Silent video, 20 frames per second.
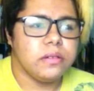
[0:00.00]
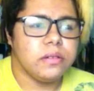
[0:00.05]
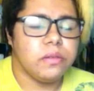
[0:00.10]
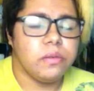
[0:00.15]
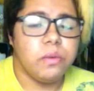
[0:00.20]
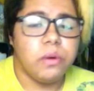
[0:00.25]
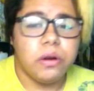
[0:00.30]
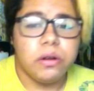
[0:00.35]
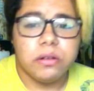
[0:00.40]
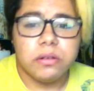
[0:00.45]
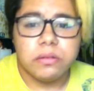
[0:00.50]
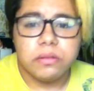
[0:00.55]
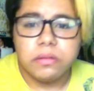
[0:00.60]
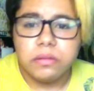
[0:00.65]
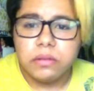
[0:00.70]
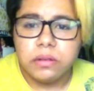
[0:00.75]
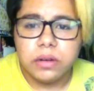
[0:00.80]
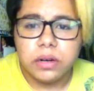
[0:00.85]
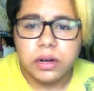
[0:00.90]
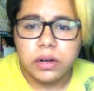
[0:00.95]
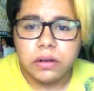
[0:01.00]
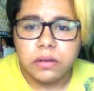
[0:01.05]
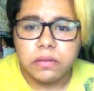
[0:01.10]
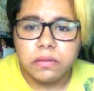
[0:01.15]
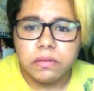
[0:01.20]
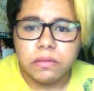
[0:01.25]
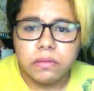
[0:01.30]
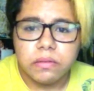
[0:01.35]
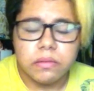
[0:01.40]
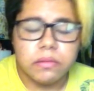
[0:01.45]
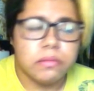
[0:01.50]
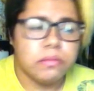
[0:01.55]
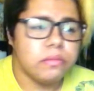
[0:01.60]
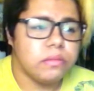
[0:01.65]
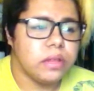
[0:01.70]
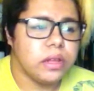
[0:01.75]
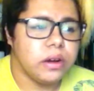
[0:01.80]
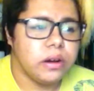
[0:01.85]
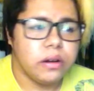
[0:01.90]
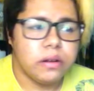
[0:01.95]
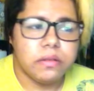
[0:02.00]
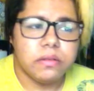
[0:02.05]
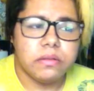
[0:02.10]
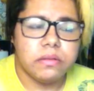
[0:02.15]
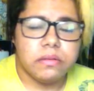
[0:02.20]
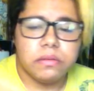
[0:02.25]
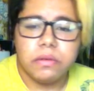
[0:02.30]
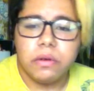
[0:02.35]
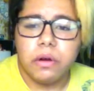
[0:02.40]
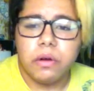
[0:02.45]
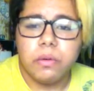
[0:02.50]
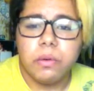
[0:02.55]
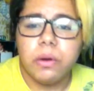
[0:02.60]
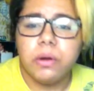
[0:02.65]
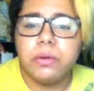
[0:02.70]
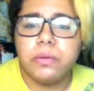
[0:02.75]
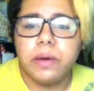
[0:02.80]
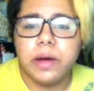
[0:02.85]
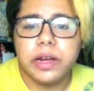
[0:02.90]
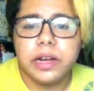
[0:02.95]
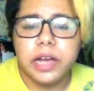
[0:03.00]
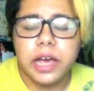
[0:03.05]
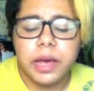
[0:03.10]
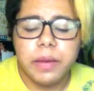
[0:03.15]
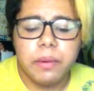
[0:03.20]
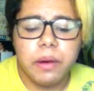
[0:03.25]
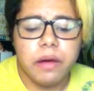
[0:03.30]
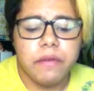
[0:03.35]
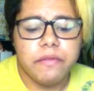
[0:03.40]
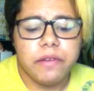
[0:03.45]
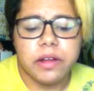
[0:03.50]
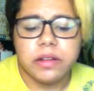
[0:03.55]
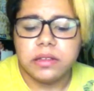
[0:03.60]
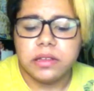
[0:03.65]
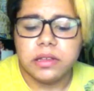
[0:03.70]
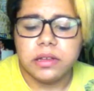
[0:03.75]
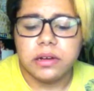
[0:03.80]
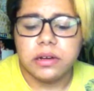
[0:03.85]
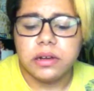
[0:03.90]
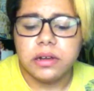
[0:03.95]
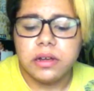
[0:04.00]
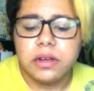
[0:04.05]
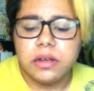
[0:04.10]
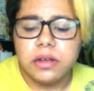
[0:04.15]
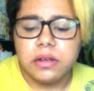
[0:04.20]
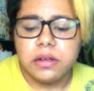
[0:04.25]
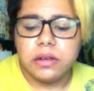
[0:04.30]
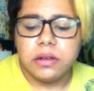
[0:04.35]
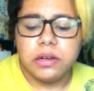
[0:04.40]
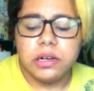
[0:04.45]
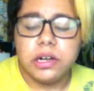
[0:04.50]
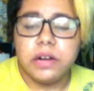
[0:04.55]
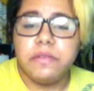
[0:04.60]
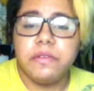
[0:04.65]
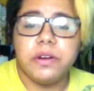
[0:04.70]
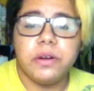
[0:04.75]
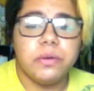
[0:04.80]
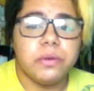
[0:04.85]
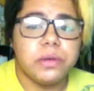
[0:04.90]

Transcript: You know, there are worldwide K-pop fans and you never know, a song like this could